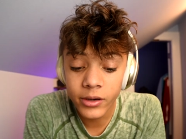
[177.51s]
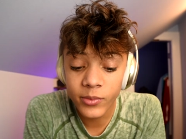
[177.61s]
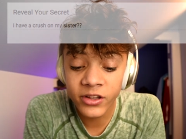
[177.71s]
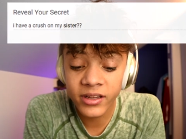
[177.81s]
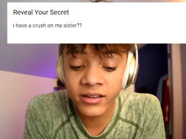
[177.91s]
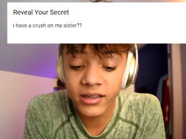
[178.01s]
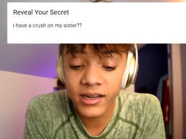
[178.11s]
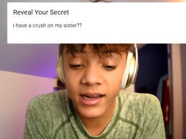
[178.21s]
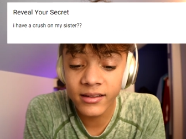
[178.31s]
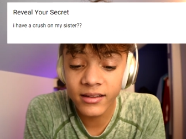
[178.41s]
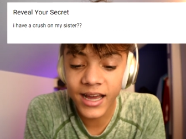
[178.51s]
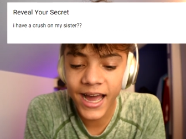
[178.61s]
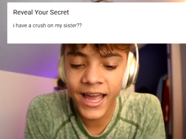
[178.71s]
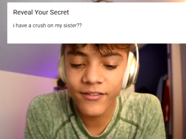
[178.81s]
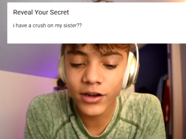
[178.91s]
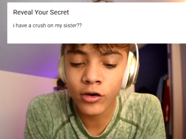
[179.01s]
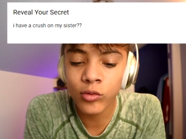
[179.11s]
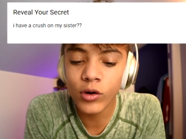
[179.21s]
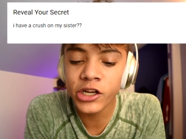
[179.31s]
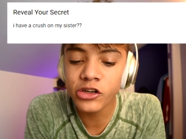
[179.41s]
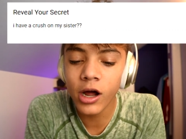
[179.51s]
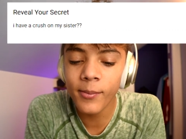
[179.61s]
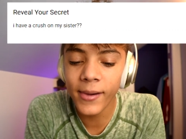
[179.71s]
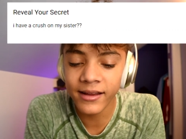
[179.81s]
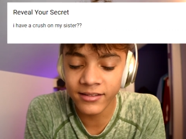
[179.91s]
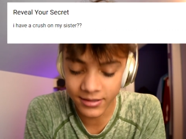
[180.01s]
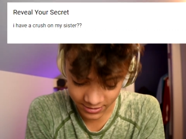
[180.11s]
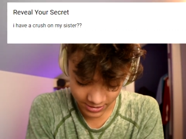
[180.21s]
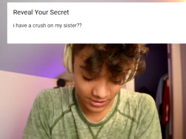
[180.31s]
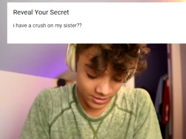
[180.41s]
Number 69 says, "I have a crush on my sister."